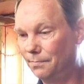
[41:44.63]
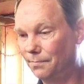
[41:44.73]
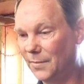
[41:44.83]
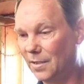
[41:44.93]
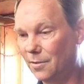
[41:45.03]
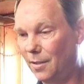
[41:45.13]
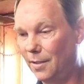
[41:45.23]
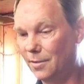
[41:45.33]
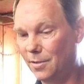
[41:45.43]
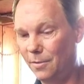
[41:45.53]
that's all
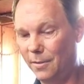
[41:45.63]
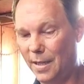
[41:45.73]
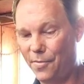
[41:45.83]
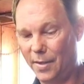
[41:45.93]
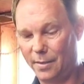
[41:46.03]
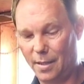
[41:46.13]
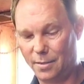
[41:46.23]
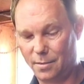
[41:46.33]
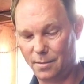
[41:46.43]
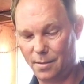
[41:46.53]
that's to it. I think
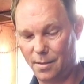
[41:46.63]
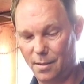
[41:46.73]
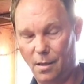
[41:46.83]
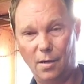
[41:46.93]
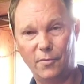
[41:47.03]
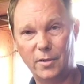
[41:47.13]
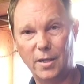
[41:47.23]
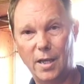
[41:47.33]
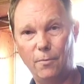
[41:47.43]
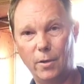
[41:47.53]
that's all for
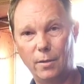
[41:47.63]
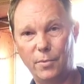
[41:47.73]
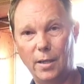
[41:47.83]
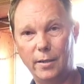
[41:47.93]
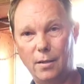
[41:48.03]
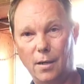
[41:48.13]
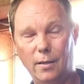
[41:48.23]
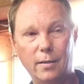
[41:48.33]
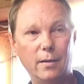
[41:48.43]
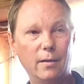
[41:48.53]
today. We're going to probably call
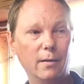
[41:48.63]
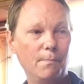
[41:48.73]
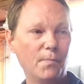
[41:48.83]
it here.